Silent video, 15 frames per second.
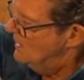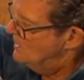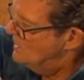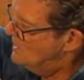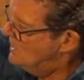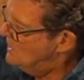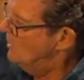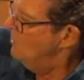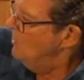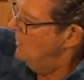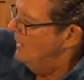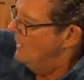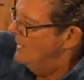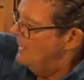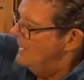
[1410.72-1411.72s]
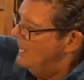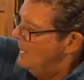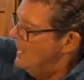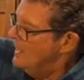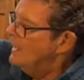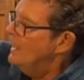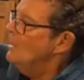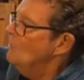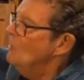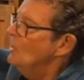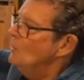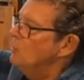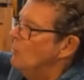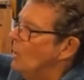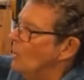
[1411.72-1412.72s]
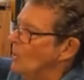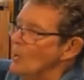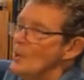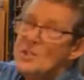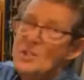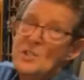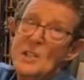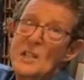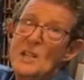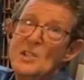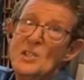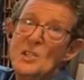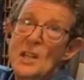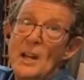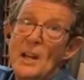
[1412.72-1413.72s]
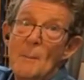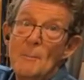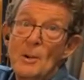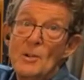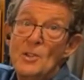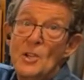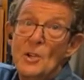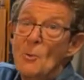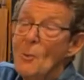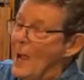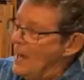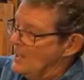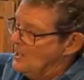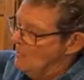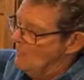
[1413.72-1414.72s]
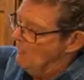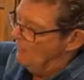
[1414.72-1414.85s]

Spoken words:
So inking with rollers is the number 2 action.